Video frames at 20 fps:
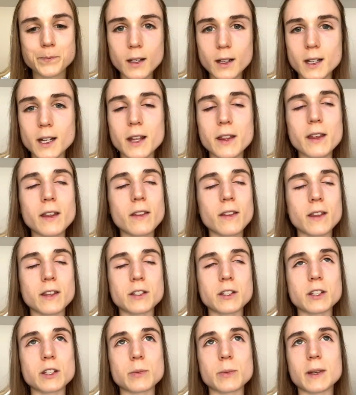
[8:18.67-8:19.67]
And I think
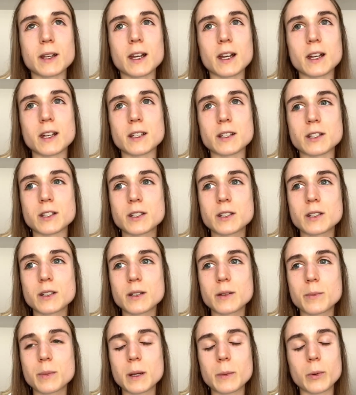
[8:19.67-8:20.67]
this is because
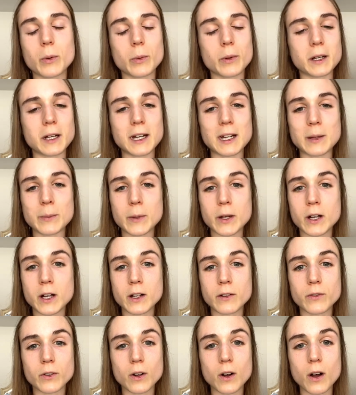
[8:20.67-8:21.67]
people were getting
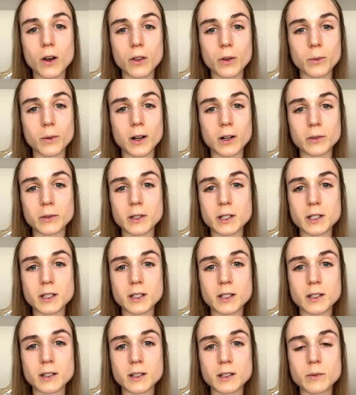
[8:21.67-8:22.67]
married for all the wrong
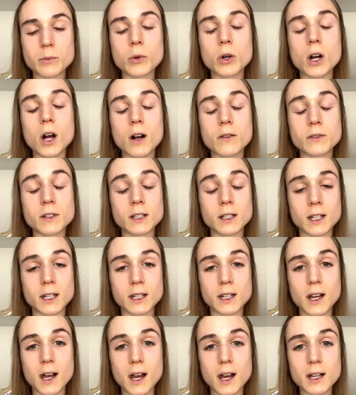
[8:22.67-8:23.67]
reasons. More often
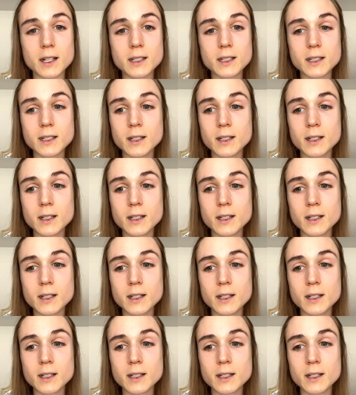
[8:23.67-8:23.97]
than not,